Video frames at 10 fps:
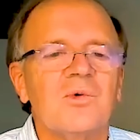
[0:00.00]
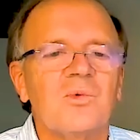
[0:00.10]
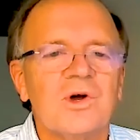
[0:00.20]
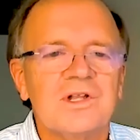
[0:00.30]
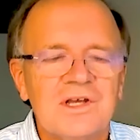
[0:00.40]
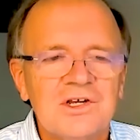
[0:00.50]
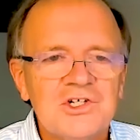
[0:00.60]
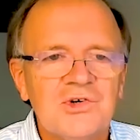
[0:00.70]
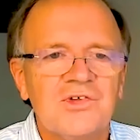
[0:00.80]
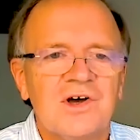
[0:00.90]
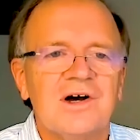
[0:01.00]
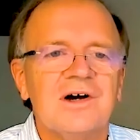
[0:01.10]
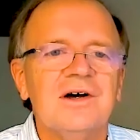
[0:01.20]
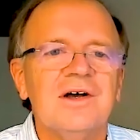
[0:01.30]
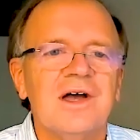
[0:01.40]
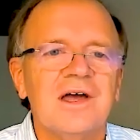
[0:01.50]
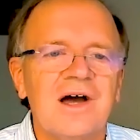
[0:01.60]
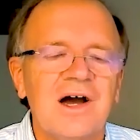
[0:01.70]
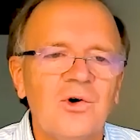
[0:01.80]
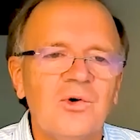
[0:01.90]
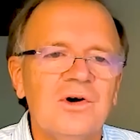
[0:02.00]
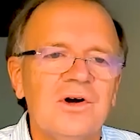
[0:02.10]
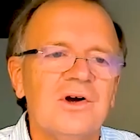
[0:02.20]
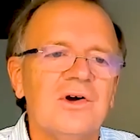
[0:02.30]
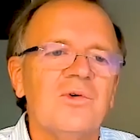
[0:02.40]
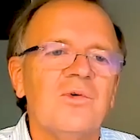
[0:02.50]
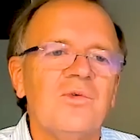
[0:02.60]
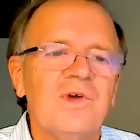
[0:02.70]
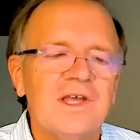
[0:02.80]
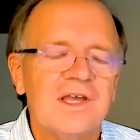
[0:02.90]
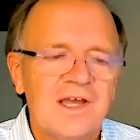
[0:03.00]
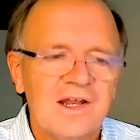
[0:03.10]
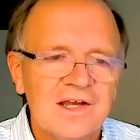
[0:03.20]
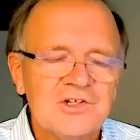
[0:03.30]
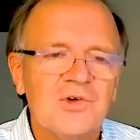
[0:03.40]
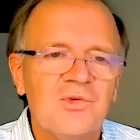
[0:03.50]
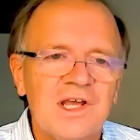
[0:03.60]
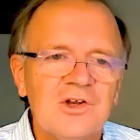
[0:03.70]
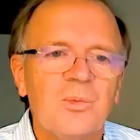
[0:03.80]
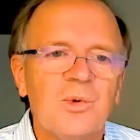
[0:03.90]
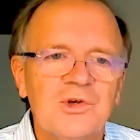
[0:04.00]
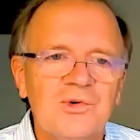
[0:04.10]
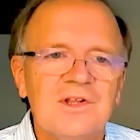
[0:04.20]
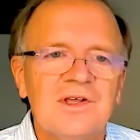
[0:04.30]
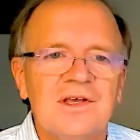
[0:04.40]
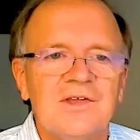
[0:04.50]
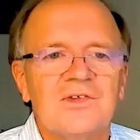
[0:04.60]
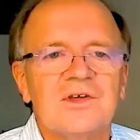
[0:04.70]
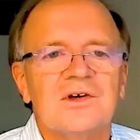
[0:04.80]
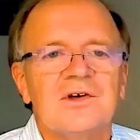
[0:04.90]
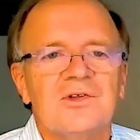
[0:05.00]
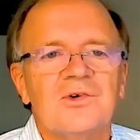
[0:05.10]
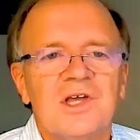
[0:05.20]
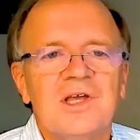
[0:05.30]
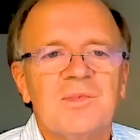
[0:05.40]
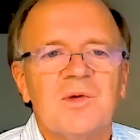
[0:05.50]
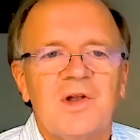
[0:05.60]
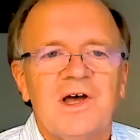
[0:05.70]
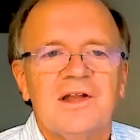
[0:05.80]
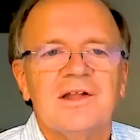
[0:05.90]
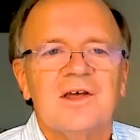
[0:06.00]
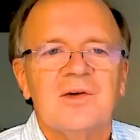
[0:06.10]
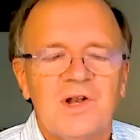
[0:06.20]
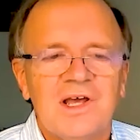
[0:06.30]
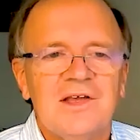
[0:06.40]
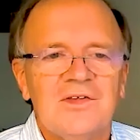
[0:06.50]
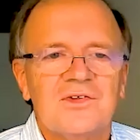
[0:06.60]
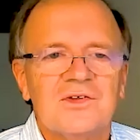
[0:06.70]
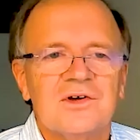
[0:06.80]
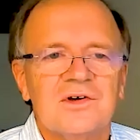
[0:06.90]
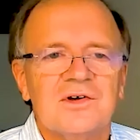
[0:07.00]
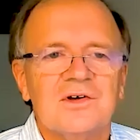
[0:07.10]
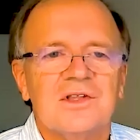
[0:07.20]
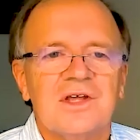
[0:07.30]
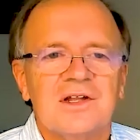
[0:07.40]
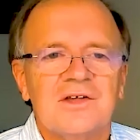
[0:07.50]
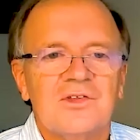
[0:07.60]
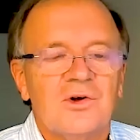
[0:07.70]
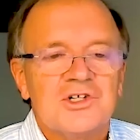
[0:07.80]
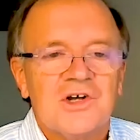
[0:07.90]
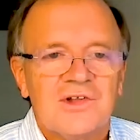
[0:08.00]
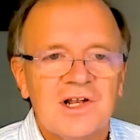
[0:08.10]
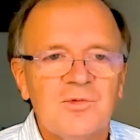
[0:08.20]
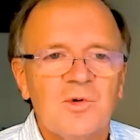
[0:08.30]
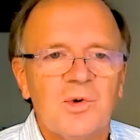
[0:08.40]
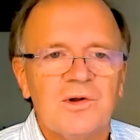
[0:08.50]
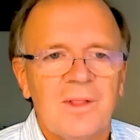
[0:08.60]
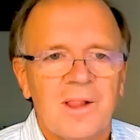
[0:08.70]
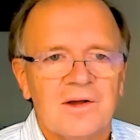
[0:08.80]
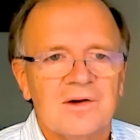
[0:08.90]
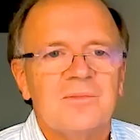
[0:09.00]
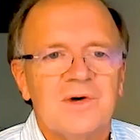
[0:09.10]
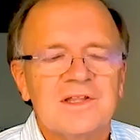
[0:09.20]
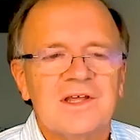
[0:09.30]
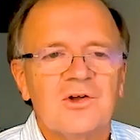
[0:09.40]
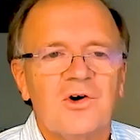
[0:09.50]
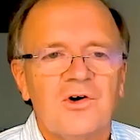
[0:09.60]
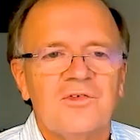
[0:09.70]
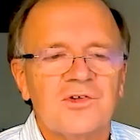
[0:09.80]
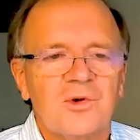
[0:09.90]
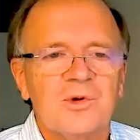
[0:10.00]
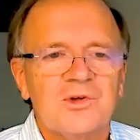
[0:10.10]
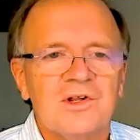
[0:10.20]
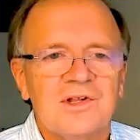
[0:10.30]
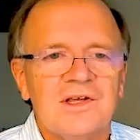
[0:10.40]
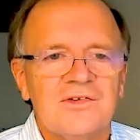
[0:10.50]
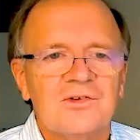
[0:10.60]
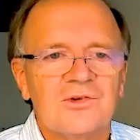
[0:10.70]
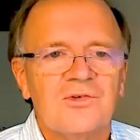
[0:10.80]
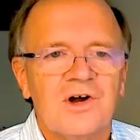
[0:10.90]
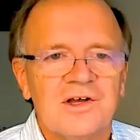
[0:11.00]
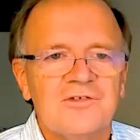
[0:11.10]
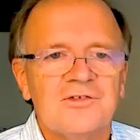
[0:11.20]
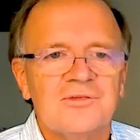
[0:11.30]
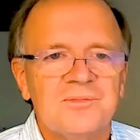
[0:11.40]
what the issues are, and how we can actually create opportunities to keep the planet a place that is not just livable, but that offers opportunities to thrive.